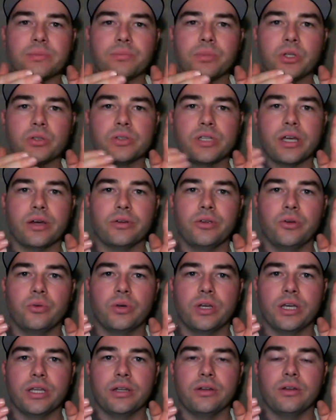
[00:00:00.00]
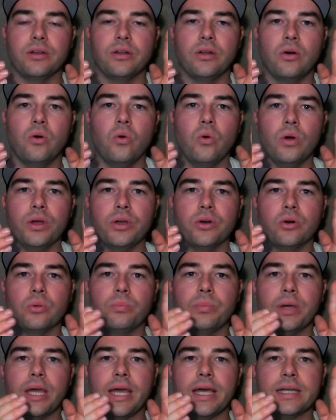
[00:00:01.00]
blows out, you'll get oil
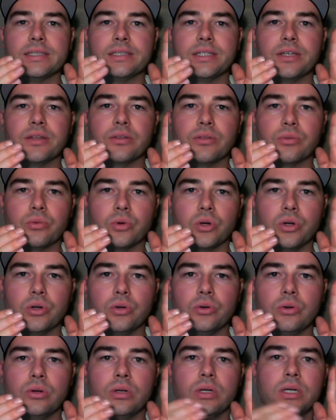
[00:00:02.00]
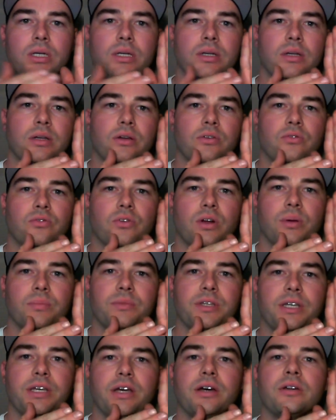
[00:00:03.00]
passing through from
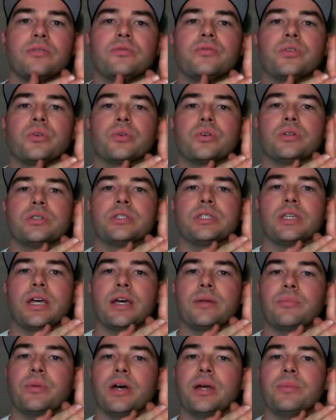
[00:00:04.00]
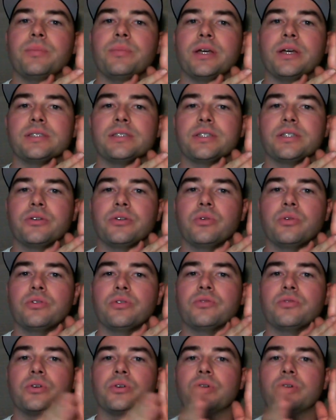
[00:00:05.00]
the unfiltered side, bypassing your oil
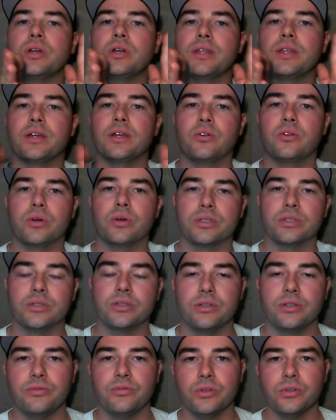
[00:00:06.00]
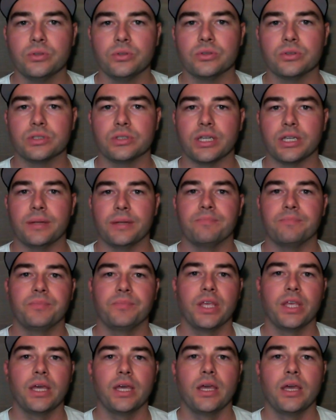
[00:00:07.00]
filter, and then going to the filtered side,
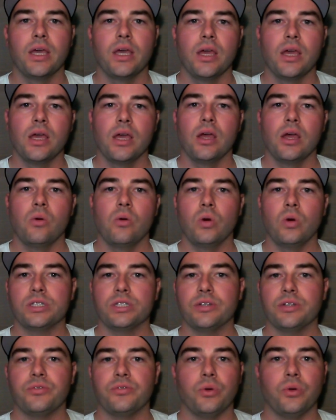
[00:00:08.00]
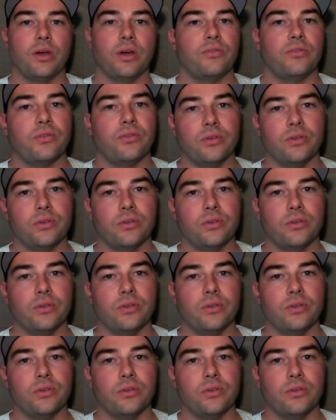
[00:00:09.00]
which if you have